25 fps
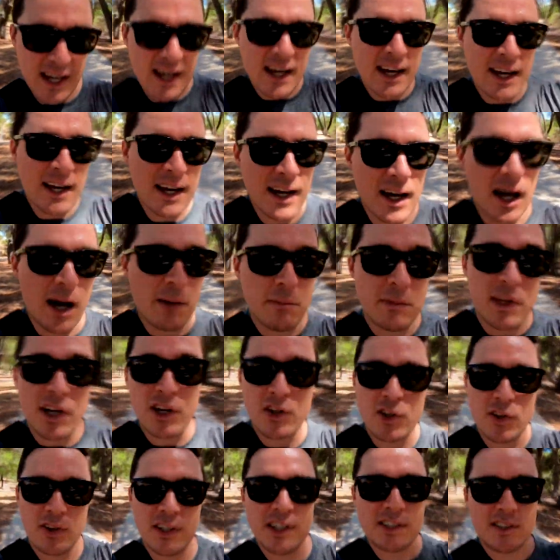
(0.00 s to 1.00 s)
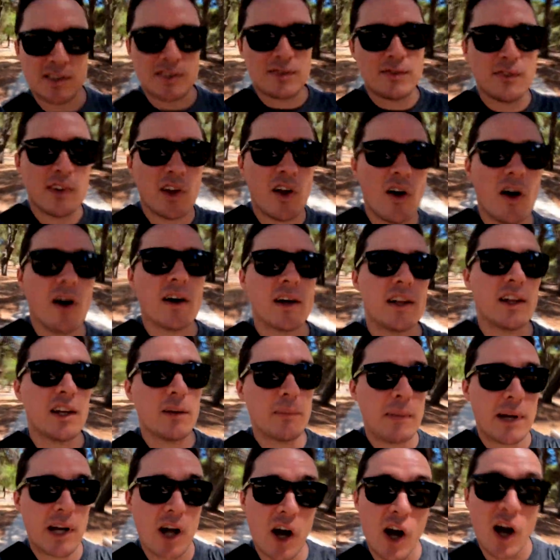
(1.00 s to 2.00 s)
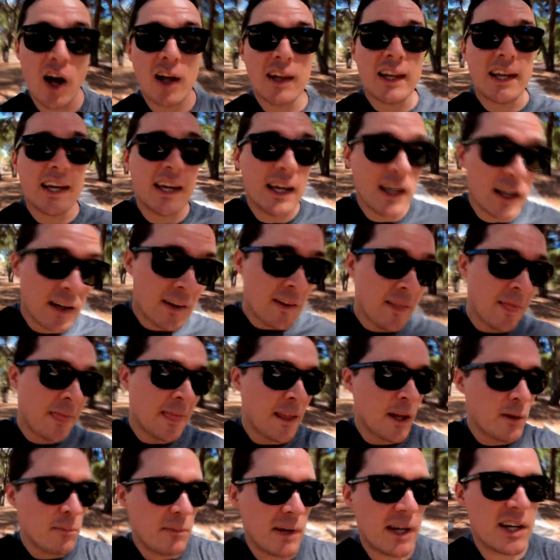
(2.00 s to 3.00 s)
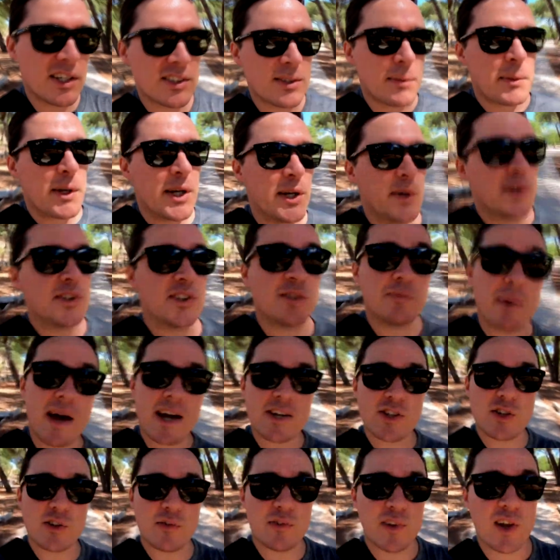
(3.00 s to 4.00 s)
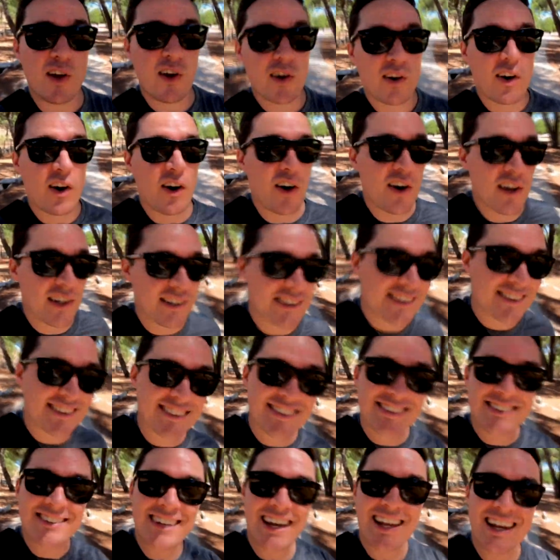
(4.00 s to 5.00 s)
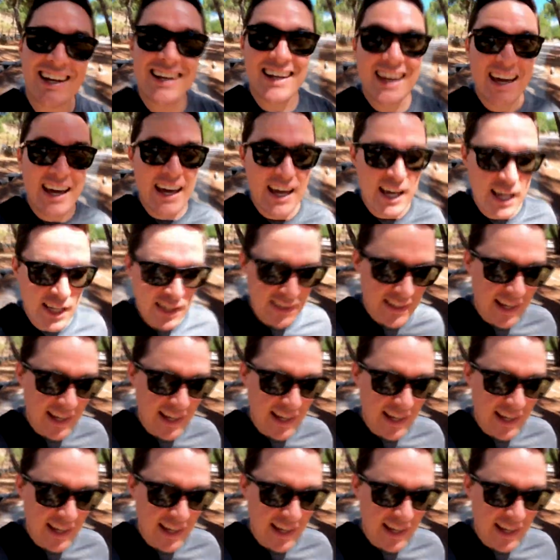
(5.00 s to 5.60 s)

I'm gonna do this vlog a little bit early, because I'm gonna do a special vlog on Sunday.